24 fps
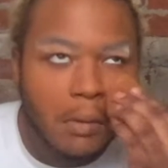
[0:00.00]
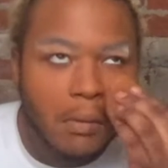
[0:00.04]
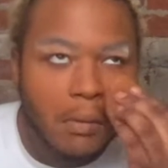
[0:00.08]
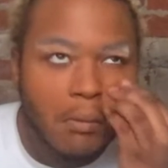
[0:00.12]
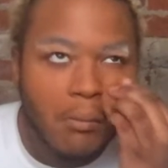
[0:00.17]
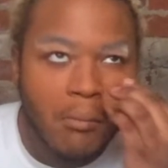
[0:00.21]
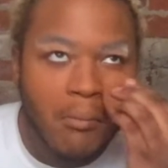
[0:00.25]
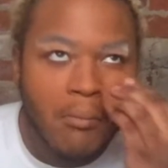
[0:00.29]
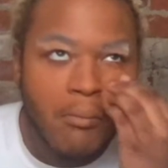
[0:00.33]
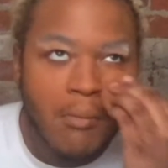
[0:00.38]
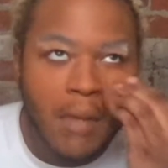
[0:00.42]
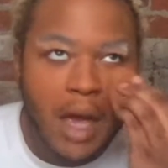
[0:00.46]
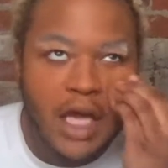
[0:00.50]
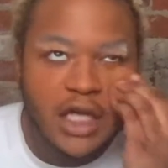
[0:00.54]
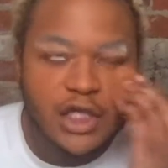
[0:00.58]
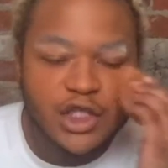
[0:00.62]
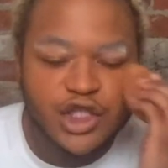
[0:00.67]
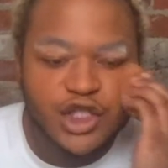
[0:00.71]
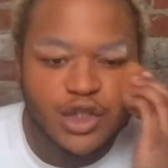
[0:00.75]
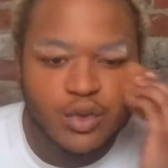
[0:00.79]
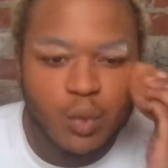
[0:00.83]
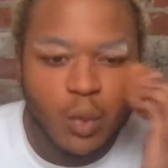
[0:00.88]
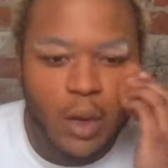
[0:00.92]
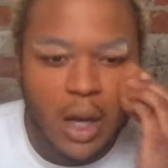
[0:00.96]

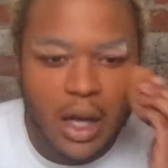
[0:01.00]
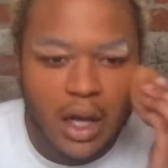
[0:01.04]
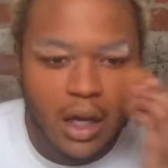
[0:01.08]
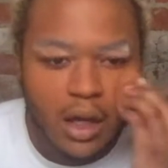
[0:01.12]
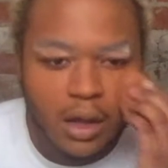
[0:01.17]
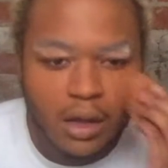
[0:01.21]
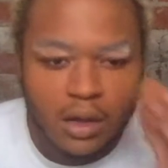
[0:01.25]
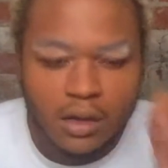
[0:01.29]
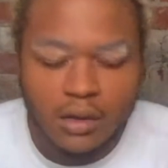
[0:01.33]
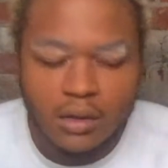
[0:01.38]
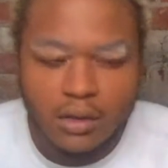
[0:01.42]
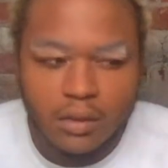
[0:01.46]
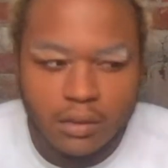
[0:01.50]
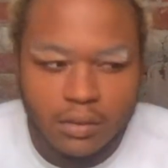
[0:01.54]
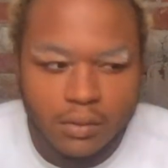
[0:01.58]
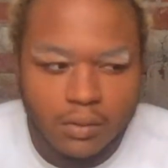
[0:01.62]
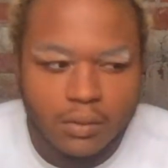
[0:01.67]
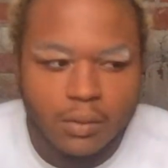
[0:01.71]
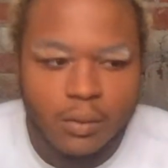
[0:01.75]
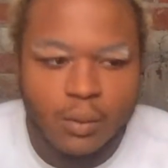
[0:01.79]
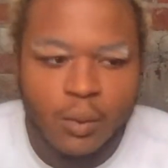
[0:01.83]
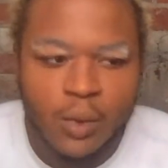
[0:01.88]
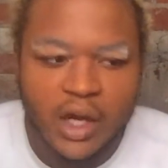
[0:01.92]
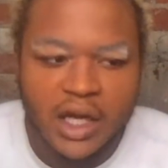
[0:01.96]
mesh well
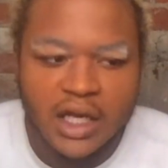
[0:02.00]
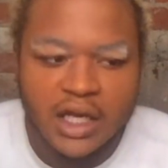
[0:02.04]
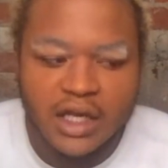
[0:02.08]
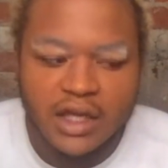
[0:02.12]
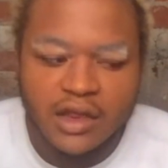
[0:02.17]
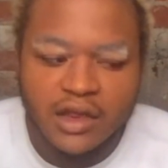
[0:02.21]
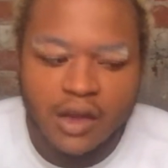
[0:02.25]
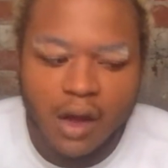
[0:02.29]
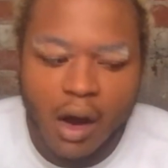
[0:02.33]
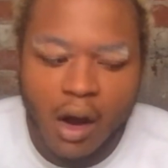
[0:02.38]
with